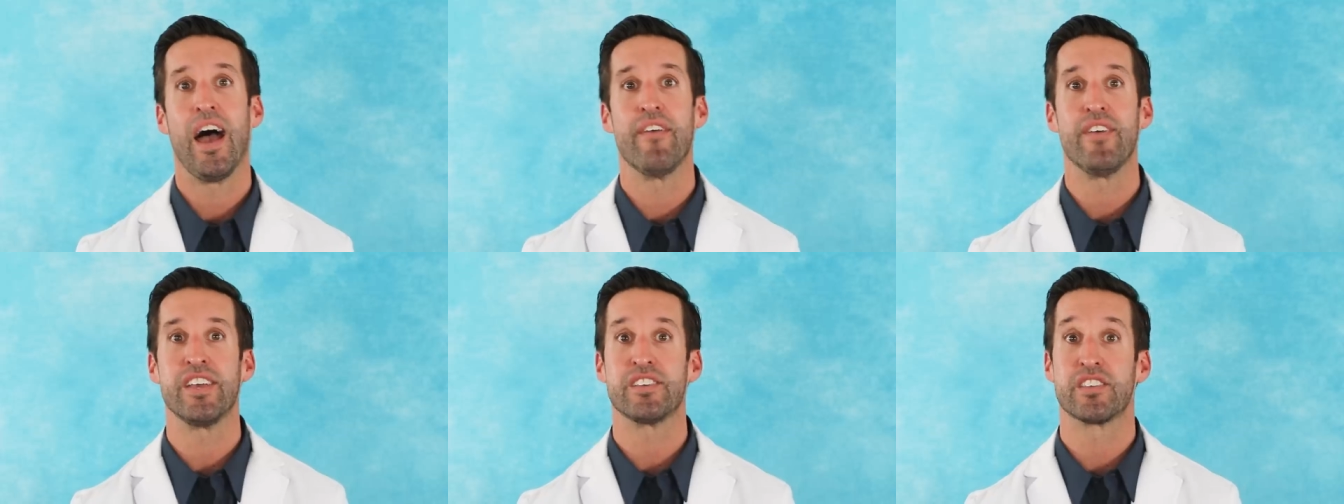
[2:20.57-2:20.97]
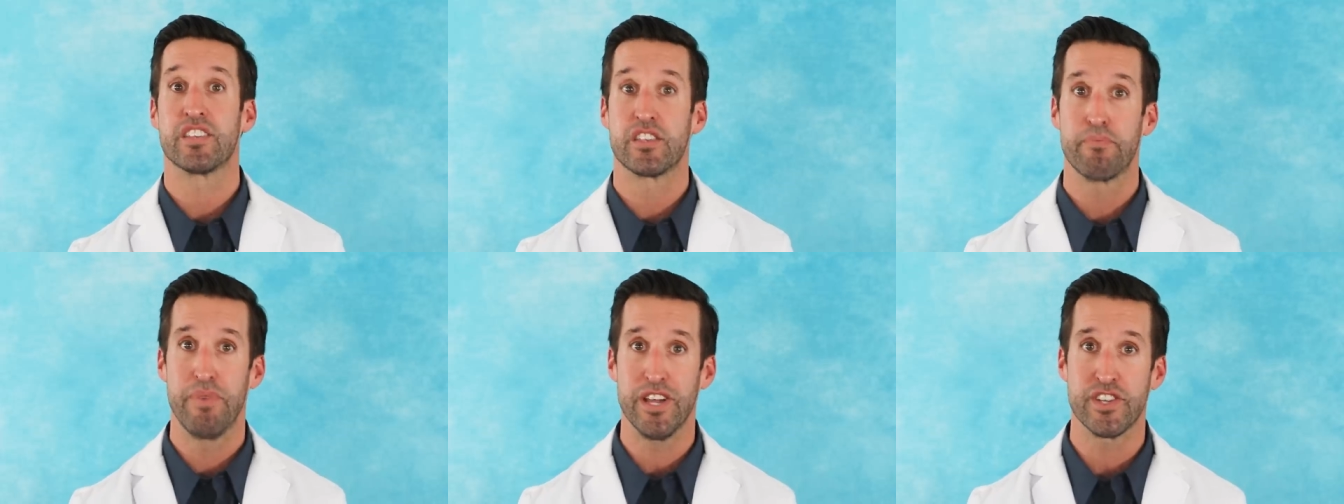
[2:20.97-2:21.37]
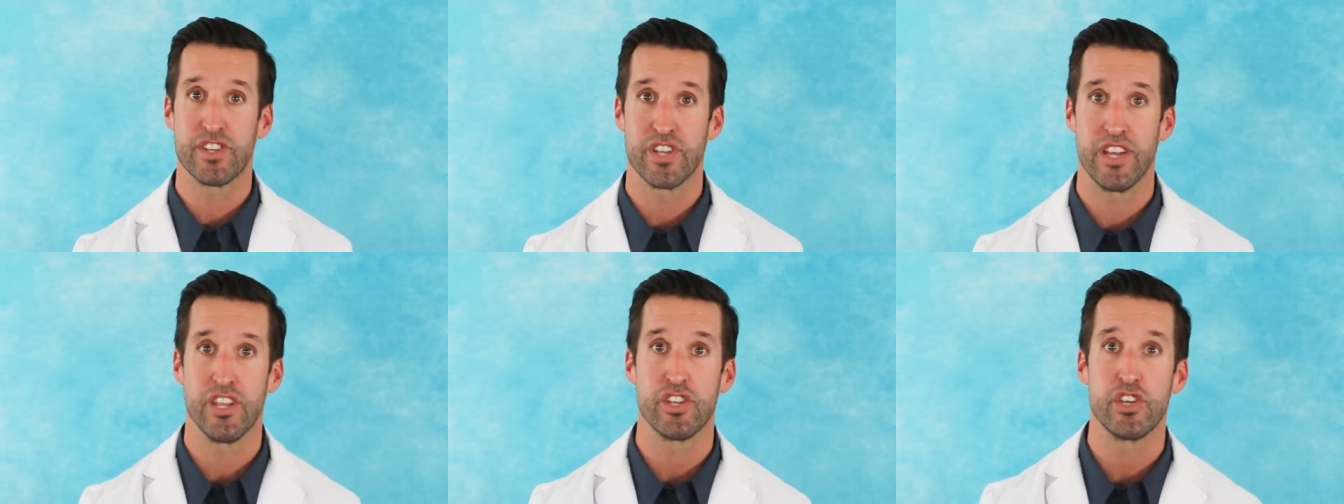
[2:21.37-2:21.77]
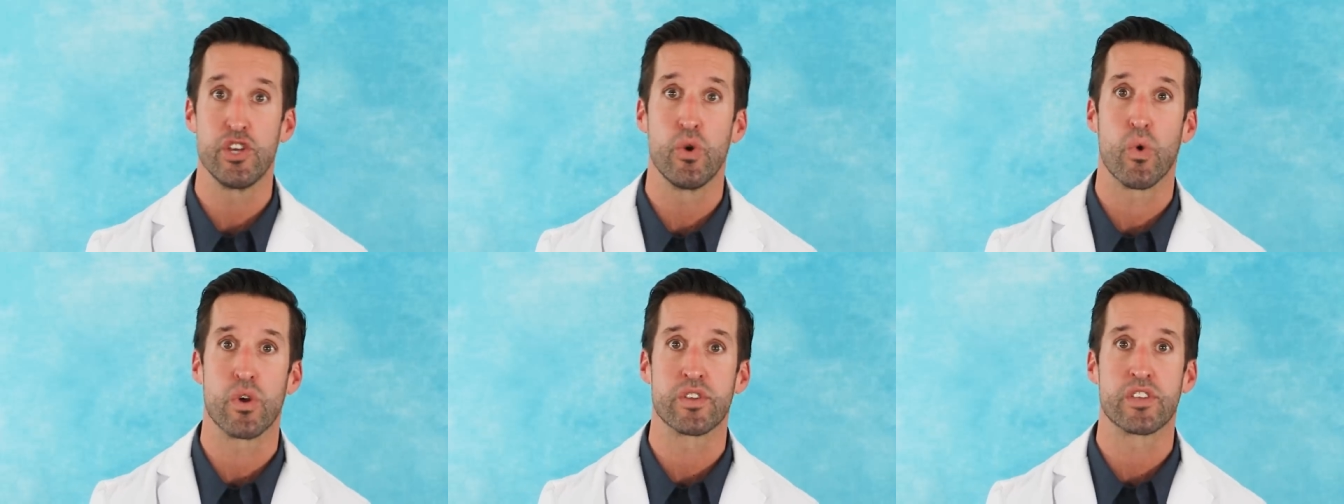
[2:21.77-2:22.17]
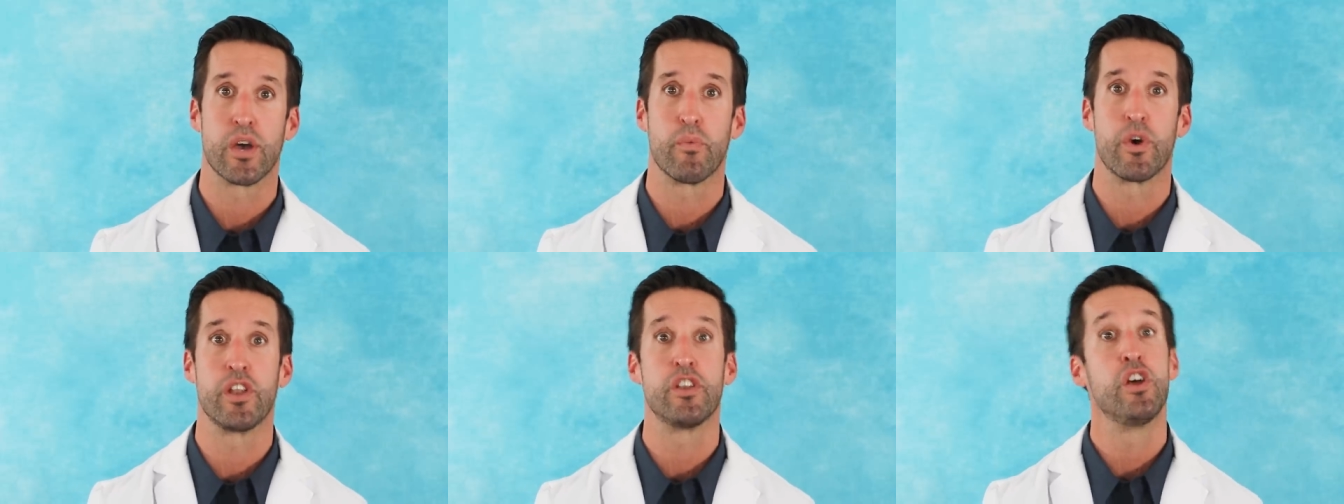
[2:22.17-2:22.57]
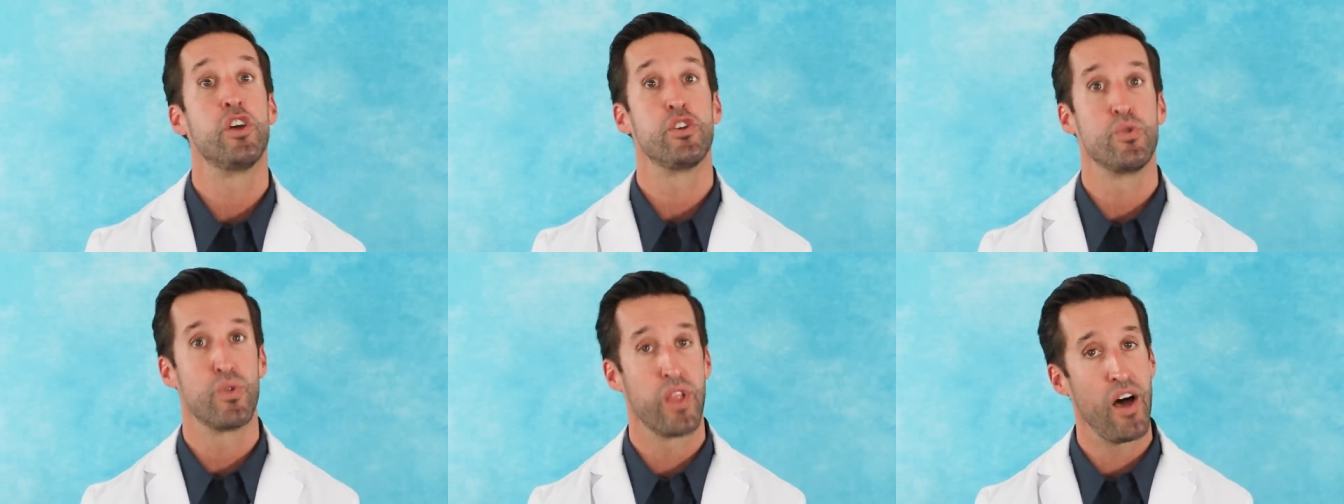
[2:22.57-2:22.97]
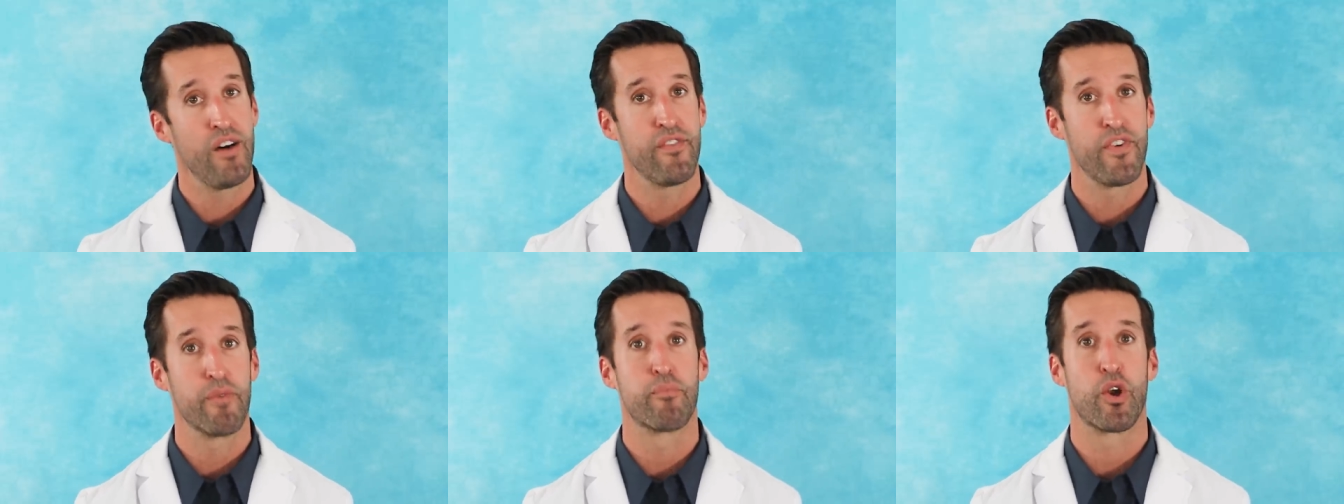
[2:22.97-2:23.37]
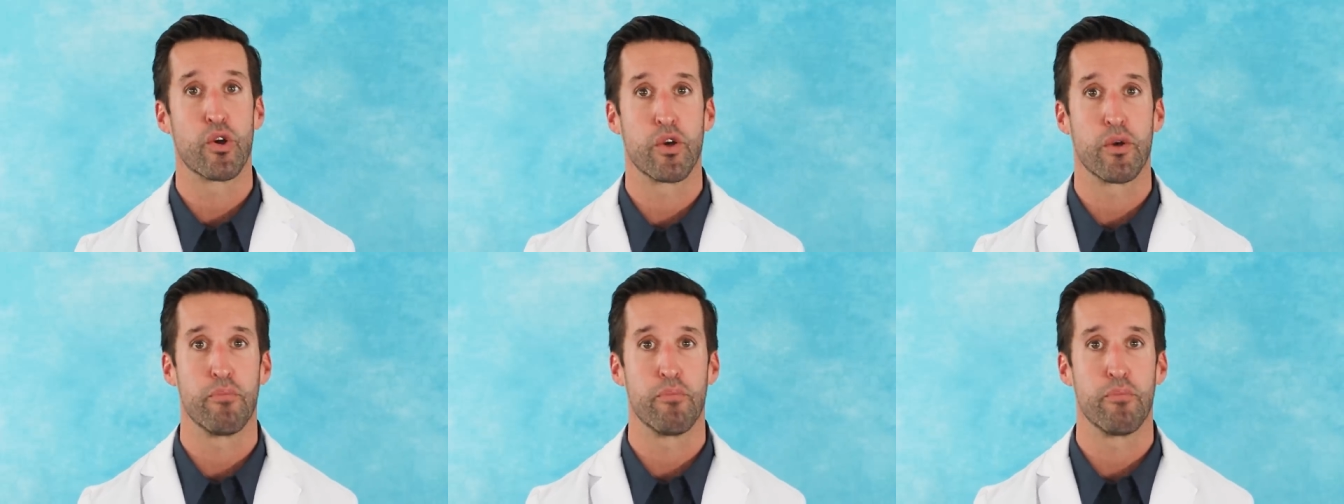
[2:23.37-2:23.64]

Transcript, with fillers: have a suspicion you or someone you love broke a